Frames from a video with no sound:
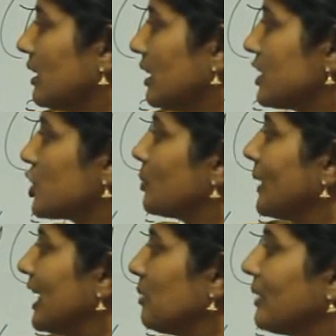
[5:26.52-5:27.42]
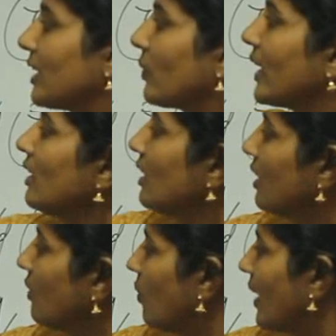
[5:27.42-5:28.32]
E should be in between
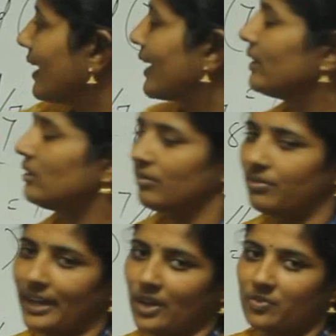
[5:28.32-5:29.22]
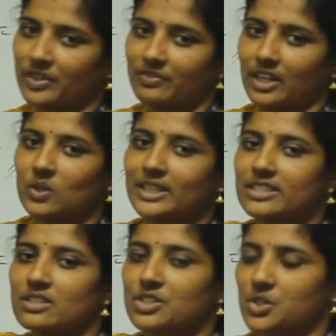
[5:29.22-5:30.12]
1 and phi of n value, that
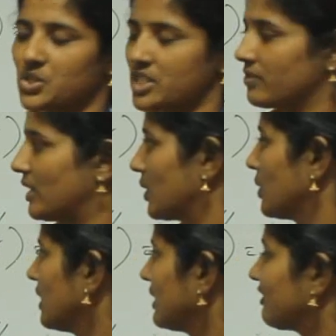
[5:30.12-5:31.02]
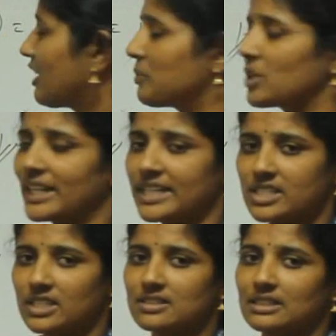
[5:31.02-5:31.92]
is our torsion value. Then one more
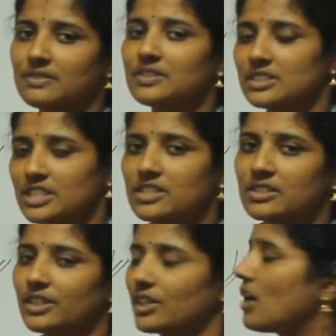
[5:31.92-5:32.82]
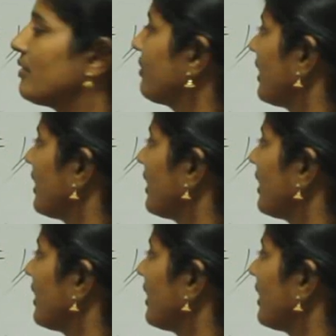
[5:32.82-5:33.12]
condition is left, GCD of